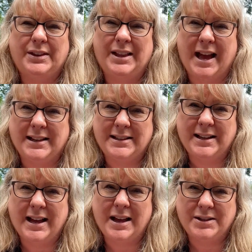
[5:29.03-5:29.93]
that
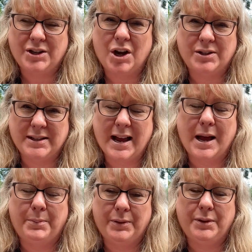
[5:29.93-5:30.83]
starts to
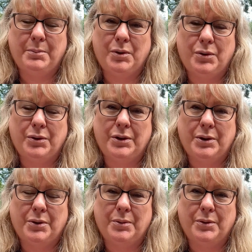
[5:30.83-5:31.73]
happen the more
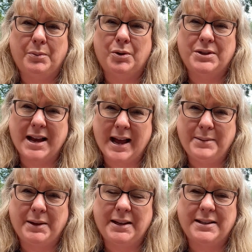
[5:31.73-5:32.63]
the more
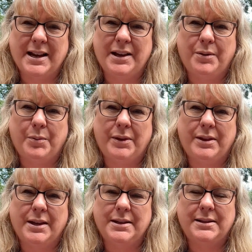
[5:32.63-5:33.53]
time that you take
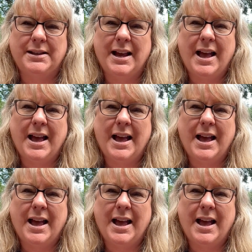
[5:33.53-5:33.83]
with this,